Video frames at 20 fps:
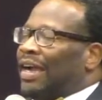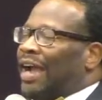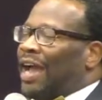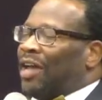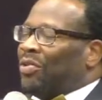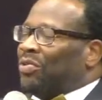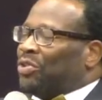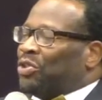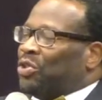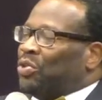
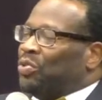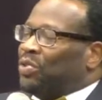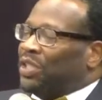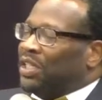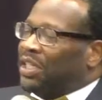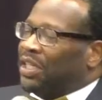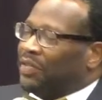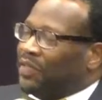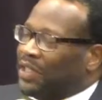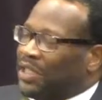I don't choose
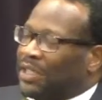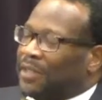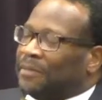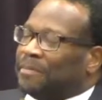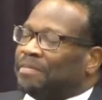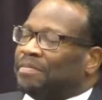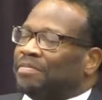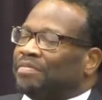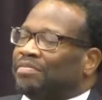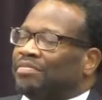to give
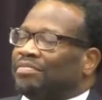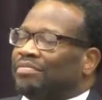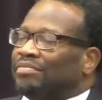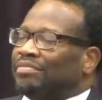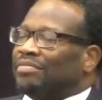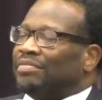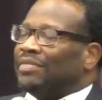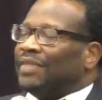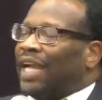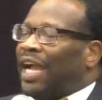
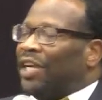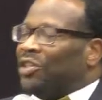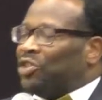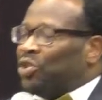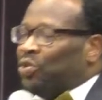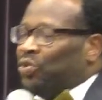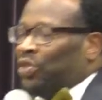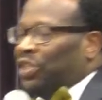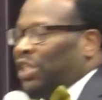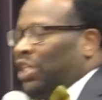up. I
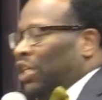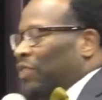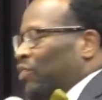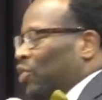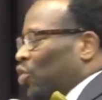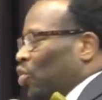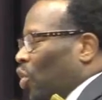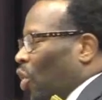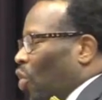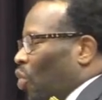choose to give
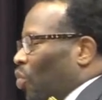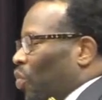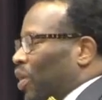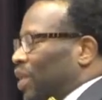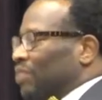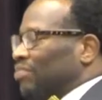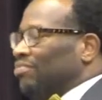you glory.